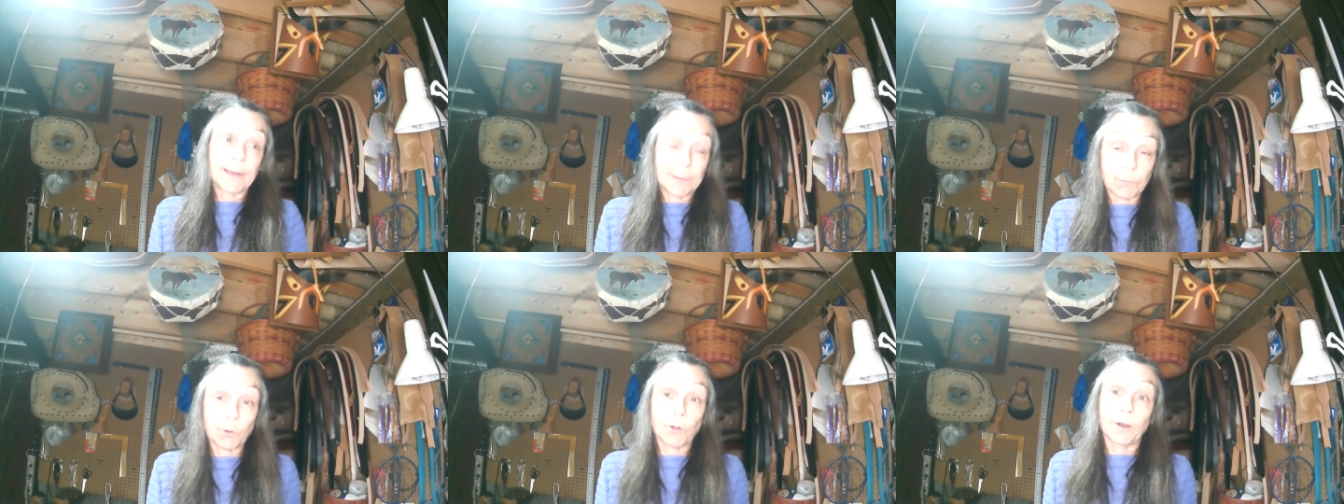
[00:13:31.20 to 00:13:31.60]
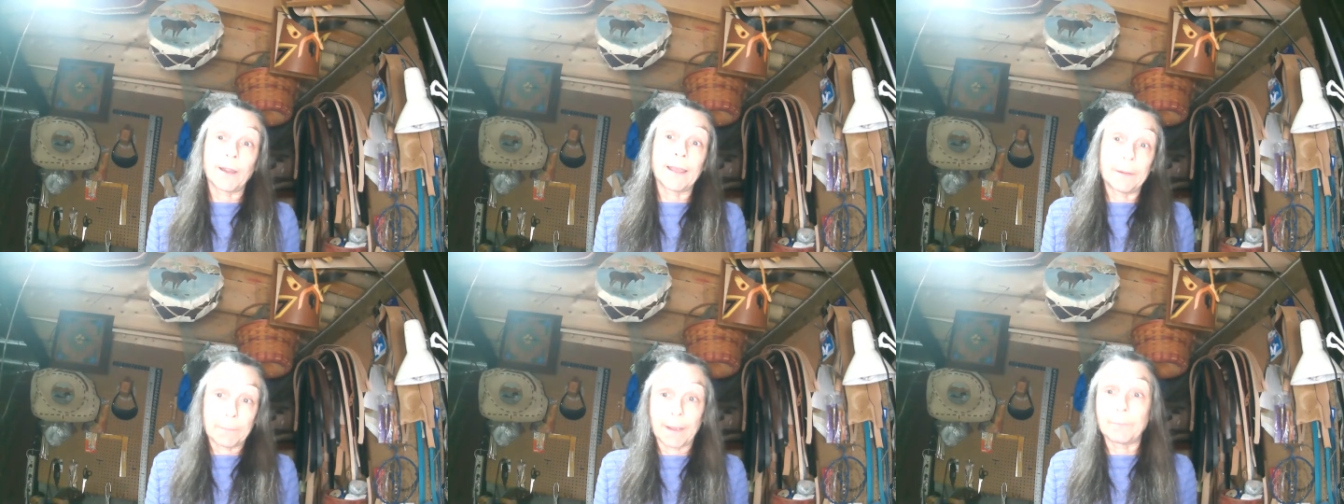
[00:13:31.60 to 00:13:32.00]
anymore,
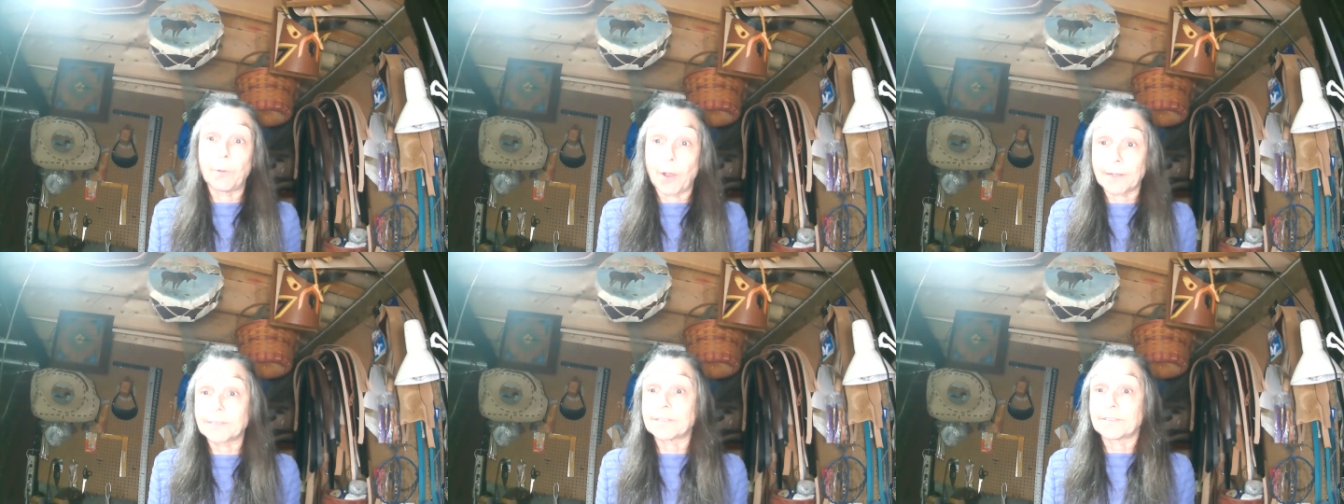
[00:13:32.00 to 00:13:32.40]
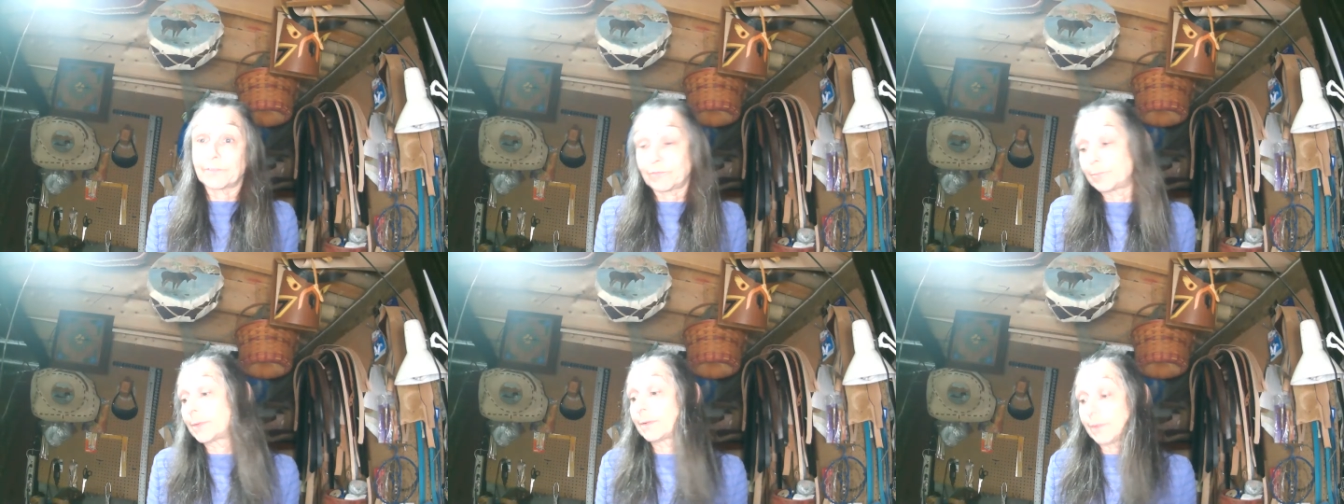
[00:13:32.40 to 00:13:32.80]
and my boxes
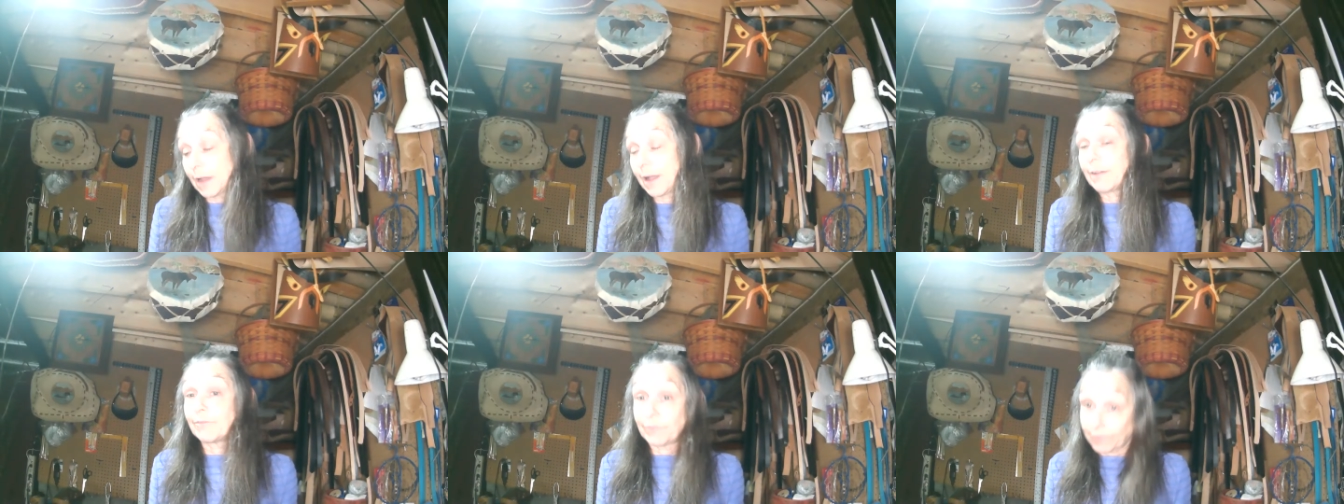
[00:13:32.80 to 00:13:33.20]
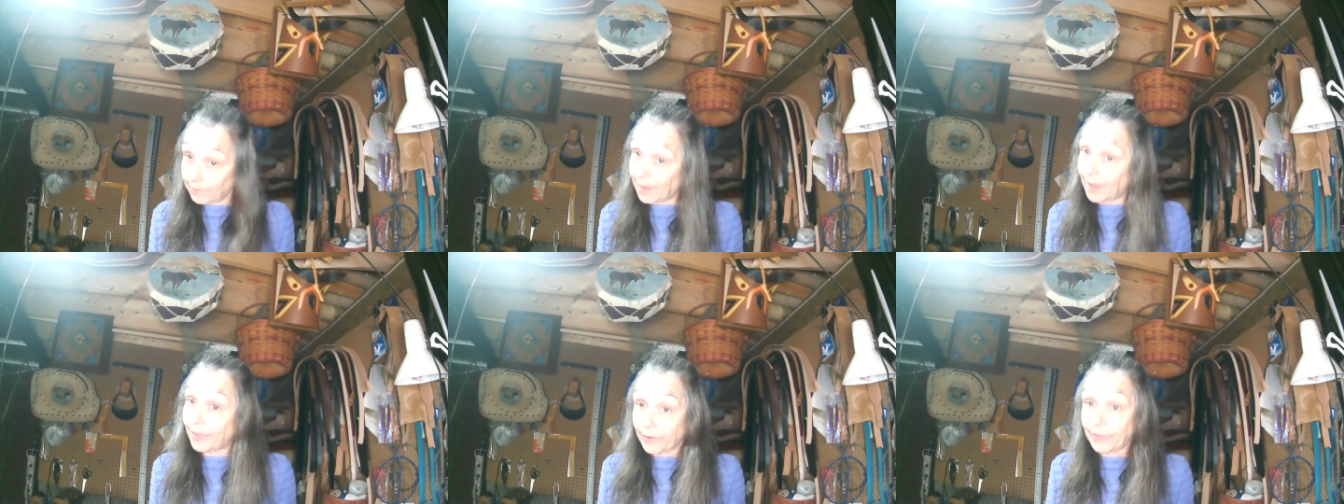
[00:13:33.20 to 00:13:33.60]
of, of
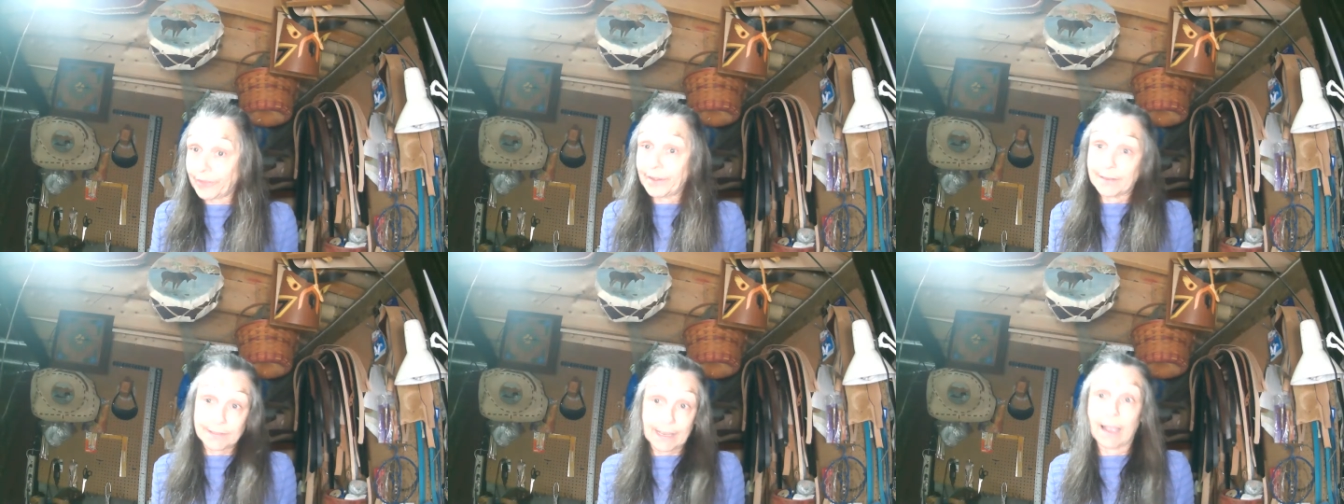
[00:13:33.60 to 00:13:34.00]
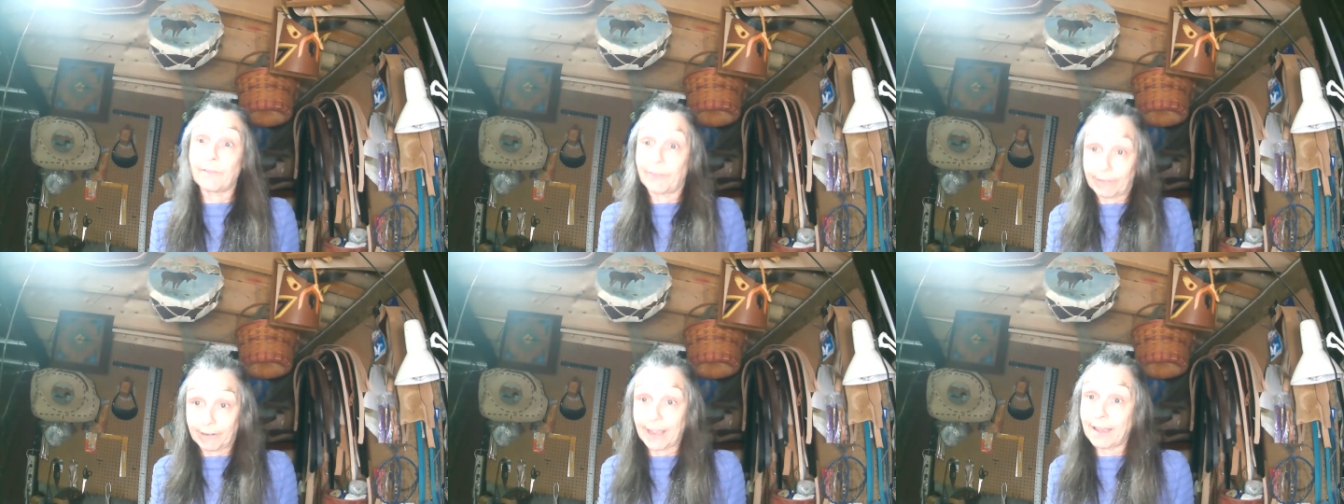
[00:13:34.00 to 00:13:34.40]
leather things are
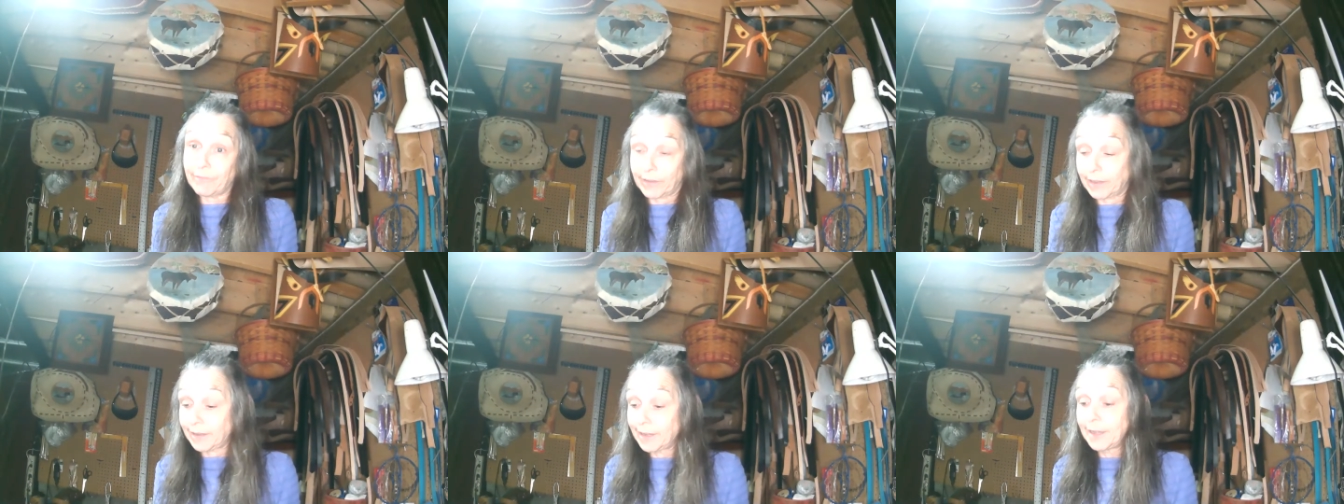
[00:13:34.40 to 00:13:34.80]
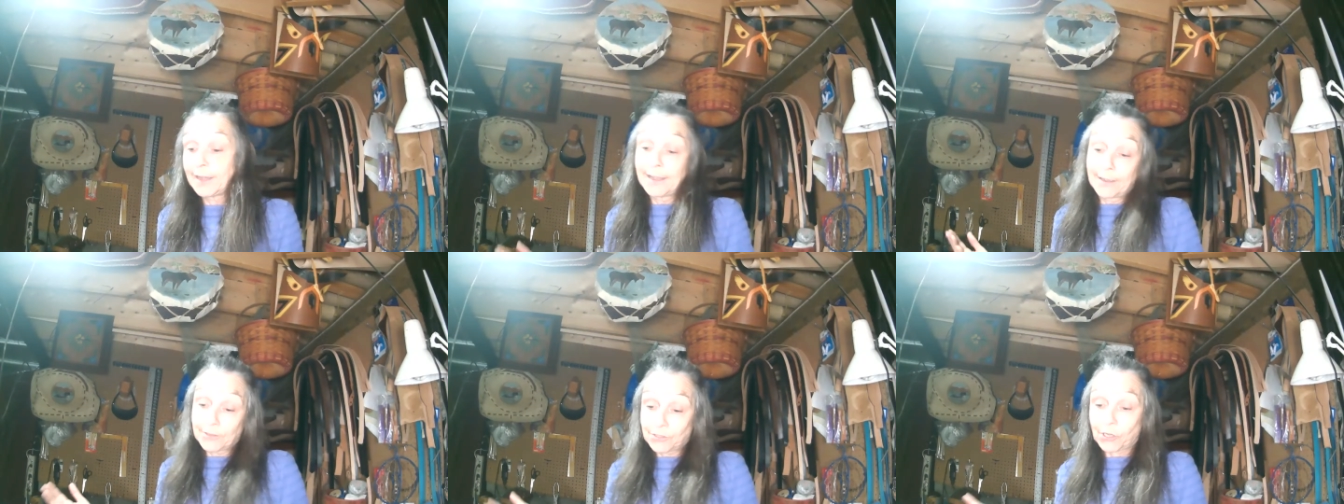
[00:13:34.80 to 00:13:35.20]
very heavy.
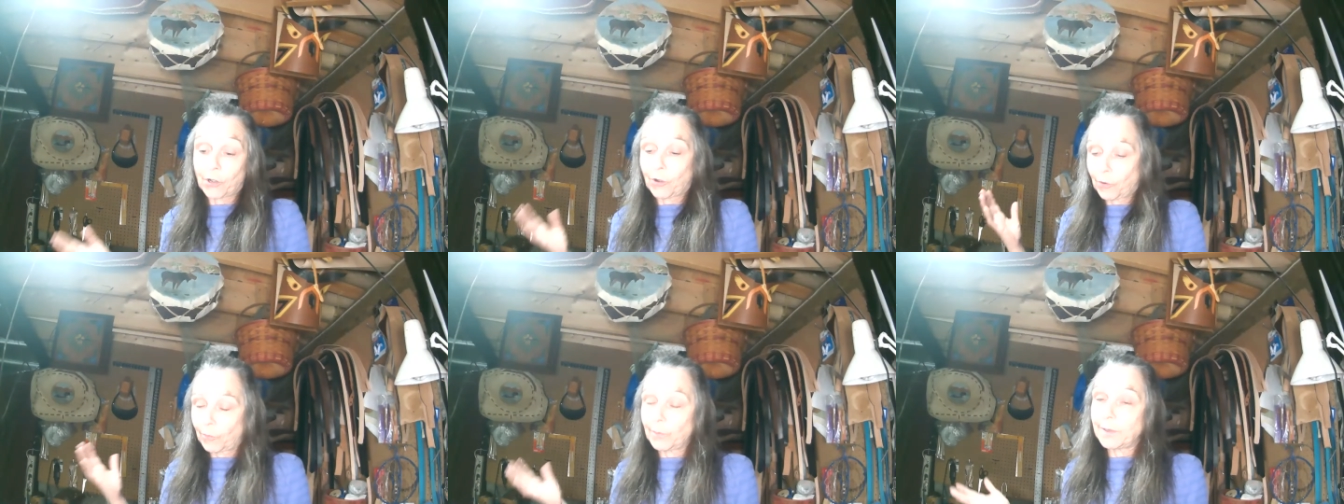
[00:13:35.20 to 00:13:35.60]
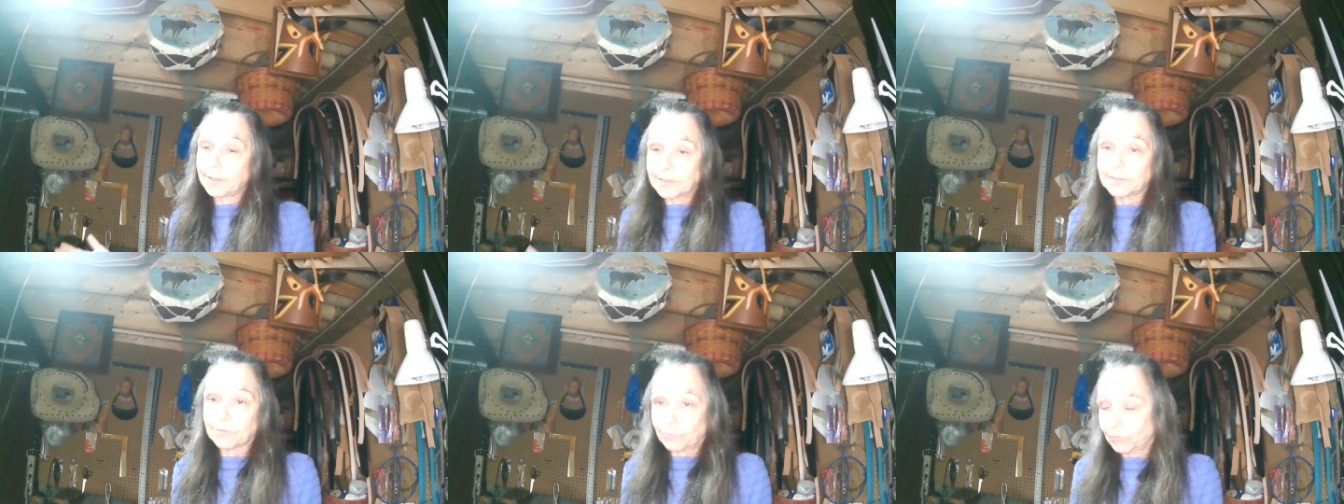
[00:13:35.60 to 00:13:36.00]
So
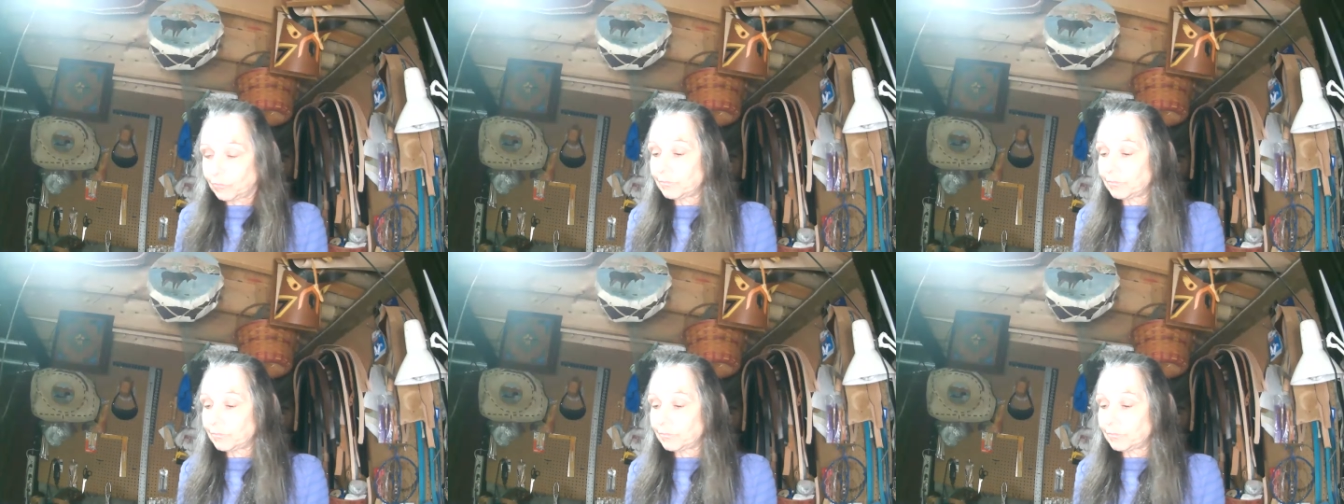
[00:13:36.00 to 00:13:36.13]
it's